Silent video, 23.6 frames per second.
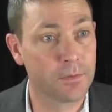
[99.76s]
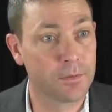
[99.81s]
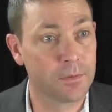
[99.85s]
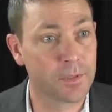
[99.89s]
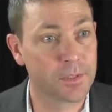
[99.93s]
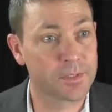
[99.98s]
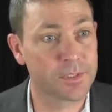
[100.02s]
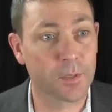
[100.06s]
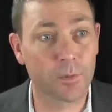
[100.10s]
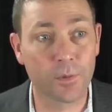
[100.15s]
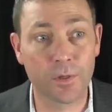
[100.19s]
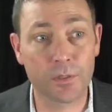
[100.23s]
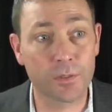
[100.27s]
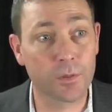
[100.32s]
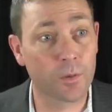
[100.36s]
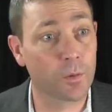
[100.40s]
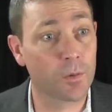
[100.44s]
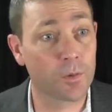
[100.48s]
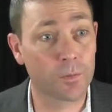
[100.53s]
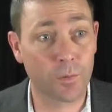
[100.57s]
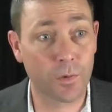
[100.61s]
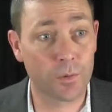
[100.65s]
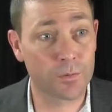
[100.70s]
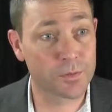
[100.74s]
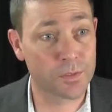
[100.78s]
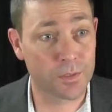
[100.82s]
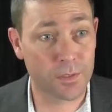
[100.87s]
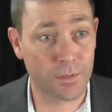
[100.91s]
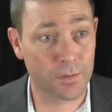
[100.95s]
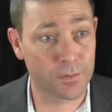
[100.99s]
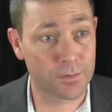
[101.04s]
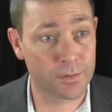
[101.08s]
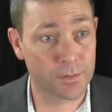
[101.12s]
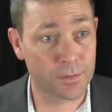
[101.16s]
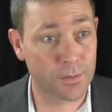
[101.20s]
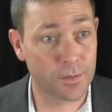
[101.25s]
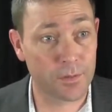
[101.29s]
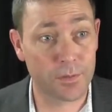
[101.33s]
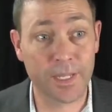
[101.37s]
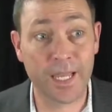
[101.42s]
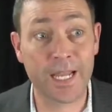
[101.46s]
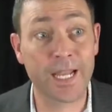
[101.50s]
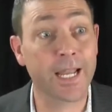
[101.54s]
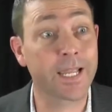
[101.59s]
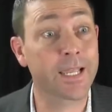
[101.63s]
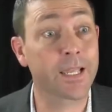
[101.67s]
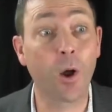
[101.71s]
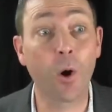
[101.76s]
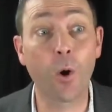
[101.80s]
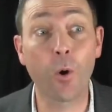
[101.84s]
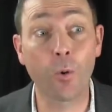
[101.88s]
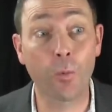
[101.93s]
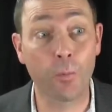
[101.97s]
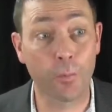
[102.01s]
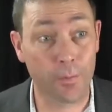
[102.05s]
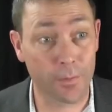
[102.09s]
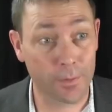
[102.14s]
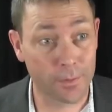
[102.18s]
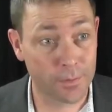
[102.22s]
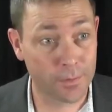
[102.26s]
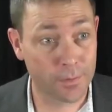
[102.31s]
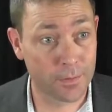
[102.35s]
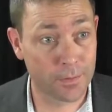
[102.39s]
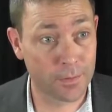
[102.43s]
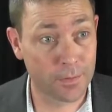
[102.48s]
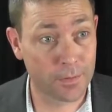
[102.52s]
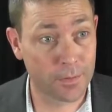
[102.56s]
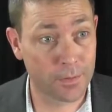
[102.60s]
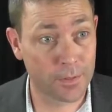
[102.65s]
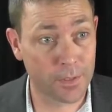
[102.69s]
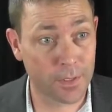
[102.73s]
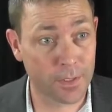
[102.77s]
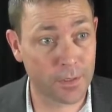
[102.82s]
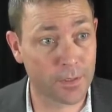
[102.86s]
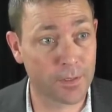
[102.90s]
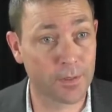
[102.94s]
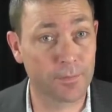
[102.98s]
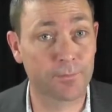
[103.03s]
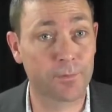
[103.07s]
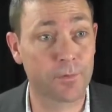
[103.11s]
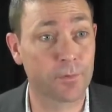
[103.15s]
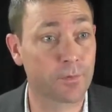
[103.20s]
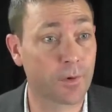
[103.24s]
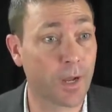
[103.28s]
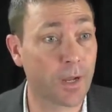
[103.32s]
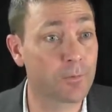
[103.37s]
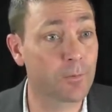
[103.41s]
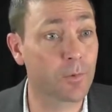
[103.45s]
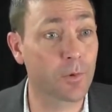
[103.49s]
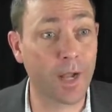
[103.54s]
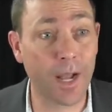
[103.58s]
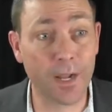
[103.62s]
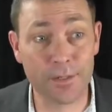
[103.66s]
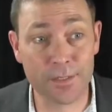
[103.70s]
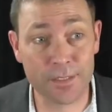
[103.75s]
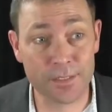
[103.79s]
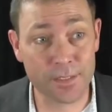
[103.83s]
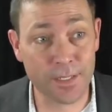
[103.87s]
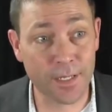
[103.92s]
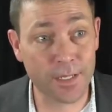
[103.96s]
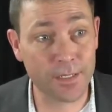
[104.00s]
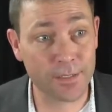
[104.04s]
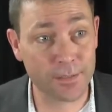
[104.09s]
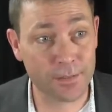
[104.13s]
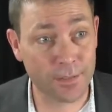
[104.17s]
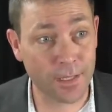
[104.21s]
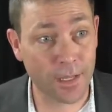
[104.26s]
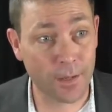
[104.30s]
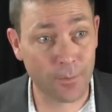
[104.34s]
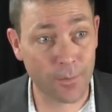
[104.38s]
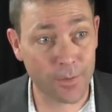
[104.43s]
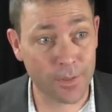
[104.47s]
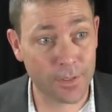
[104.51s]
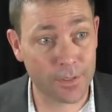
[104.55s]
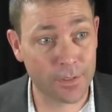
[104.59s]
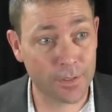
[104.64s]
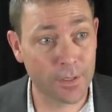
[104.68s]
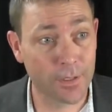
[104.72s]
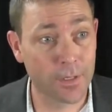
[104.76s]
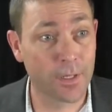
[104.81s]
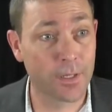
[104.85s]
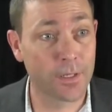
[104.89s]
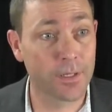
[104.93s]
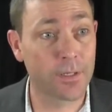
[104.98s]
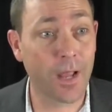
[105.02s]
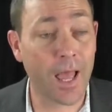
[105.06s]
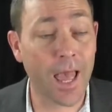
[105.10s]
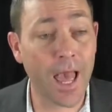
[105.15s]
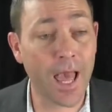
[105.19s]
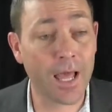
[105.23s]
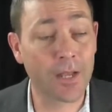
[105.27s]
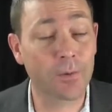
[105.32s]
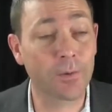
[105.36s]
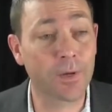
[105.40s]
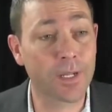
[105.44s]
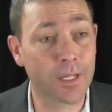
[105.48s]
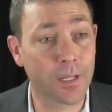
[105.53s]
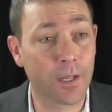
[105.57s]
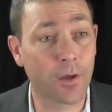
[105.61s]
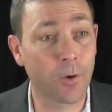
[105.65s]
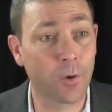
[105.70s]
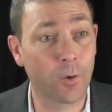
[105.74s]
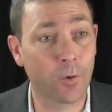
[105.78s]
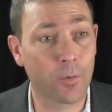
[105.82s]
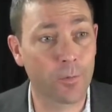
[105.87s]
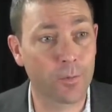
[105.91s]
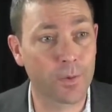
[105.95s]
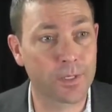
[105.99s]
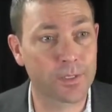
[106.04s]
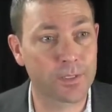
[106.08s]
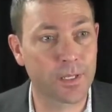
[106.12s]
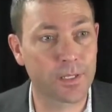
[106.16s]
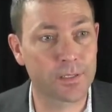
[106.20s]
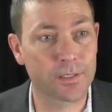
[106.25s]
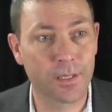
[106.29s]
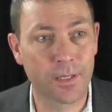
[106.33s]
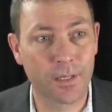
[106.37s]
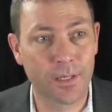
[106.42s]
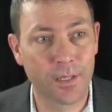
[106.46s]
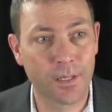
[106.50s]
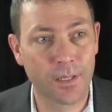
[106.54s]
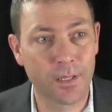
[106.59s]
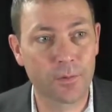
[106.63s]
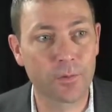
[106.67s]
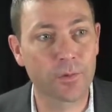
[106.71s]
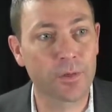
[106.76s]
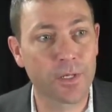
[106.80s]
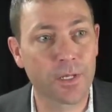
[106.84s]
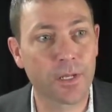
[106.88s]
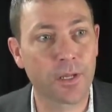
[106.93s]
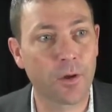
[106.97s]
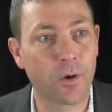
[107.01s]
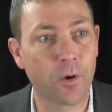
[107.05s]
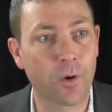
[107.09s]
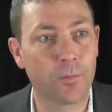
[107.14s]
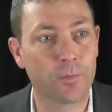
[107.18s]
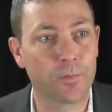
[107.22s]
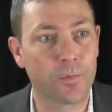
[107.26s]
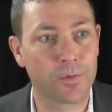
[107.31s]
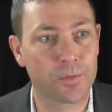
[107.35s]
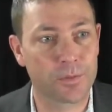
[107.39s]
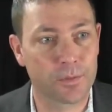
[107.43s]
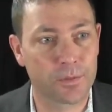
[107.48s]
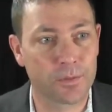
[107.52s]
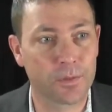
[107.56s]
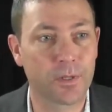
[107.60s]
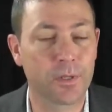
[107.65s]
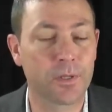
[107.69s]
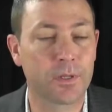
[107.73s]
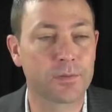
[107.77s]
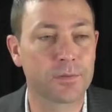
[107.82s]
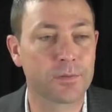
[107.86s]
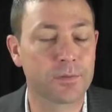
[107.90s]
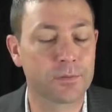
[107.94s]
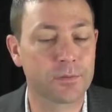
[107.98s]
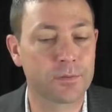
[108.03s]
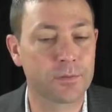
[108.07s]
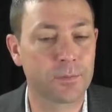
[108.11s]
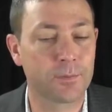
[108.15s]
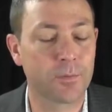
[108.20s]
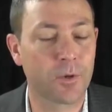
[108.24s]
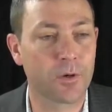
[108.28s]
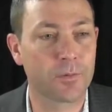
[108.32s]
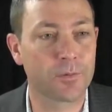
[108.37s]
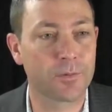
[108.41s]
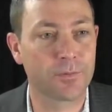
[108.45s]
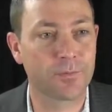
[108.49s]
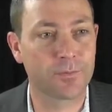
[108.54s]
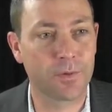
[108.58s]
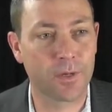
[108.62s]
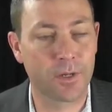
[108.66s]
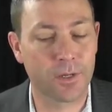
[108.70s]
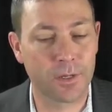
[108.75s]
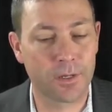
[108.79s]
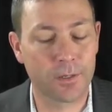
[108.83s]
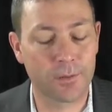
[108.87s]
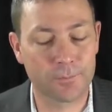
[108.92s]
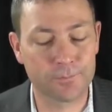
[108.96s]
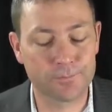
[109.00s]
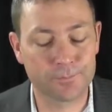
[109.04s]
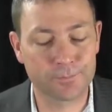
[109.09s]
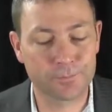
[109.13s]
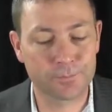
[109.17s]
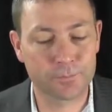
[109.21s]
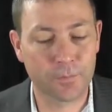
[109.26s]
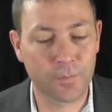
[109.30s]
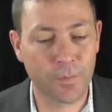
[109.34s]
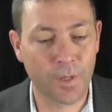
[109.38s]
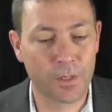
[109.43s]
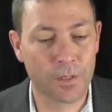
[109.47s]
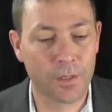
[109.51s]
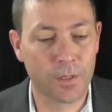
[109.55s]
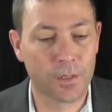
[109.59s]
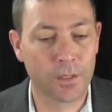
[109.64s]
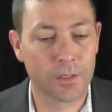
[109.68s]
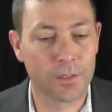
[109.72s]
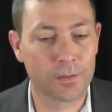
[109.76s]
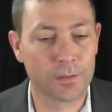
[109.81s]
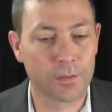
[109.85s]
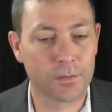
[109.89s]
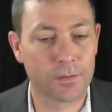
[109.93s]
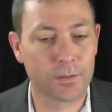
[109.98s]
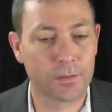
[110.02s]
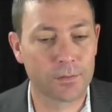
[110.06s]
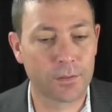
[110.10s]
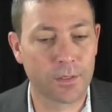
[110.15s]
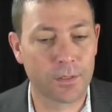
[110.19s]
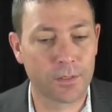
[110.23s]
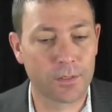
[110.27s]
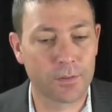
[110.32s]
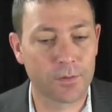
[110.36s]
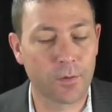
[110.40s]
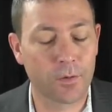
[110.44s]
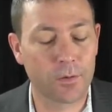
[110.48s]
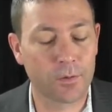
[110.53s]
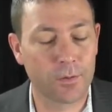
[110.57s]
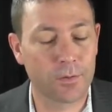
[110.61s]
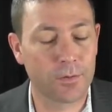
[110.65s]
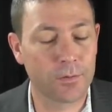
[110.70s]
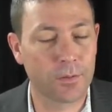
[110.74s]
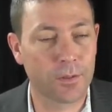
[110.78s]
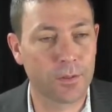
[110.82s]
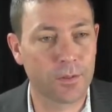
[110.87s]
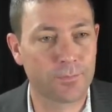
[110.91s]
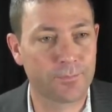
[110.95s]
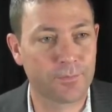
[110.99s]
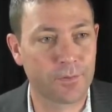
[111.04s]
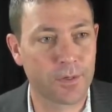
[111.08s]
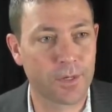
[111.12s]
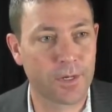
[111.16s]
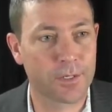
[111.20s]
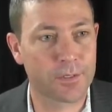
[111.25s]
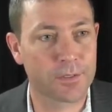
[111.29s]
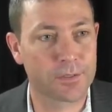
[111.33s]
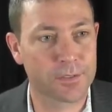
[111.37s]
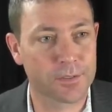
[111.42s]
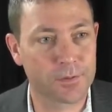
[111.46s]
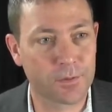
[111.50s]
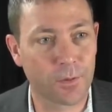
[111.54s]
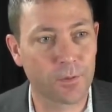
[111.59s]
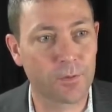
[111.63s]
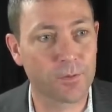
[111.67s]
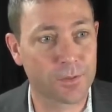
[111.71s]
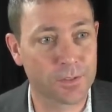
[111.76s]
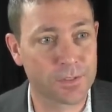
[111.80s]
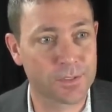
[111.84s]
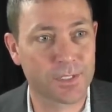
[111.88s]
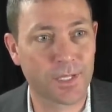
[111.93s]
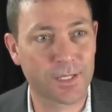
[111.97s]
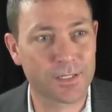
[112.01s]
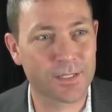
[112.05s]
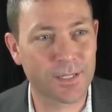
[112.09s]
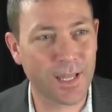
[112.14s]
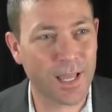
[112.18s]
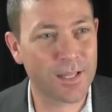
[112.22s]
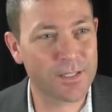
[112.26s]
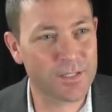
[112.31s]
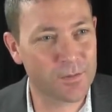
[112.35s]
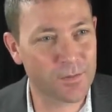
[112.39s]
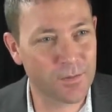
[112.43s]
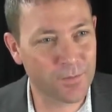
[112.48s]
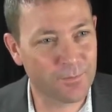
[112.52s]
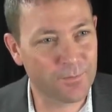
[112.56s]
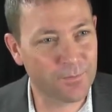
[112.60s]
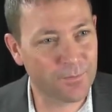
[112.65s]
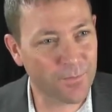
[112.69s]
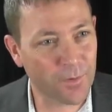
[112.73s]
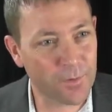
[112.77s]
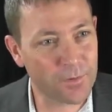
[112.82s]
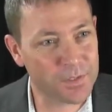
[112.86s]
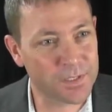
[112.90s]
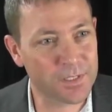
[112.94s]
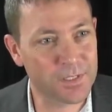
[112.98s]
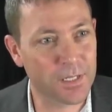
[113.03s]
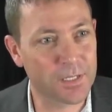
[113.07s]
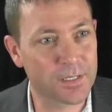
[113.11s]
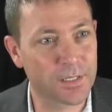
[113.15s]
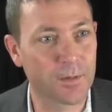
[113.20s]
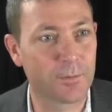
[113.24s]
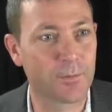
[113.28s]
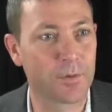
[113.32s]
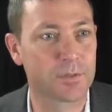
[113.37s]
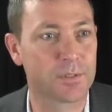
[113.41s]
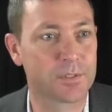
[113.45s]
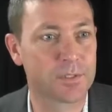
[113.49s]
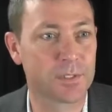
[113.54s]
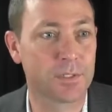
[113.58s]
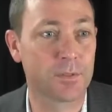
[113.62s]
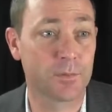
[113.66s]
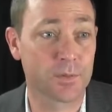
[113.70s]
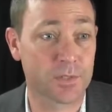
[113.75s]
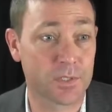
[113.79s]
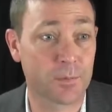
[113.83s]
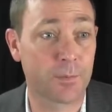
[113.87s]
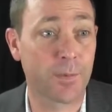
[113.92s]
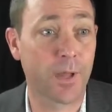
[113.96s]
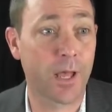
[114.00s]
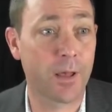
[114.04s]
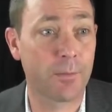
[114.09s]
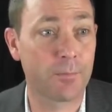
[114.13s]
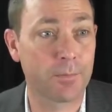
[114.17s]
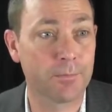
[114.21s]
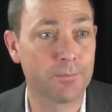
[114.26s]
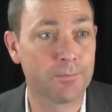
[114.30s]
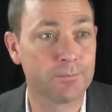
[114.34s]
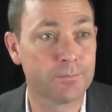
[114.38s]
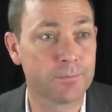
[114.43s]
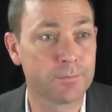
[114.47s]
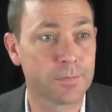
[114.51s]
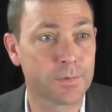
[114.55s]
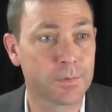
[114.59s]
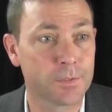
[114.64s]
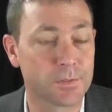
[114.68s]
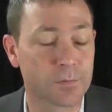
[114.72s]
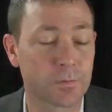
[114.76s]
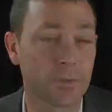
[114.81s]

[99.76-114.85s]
because they want to know what road's close. Can I get home? You know, if we're out of state that week, you know, how do I get home? And it really hit home when the Department of Local Affairs told us that that's the first thing they want to see was the map. It's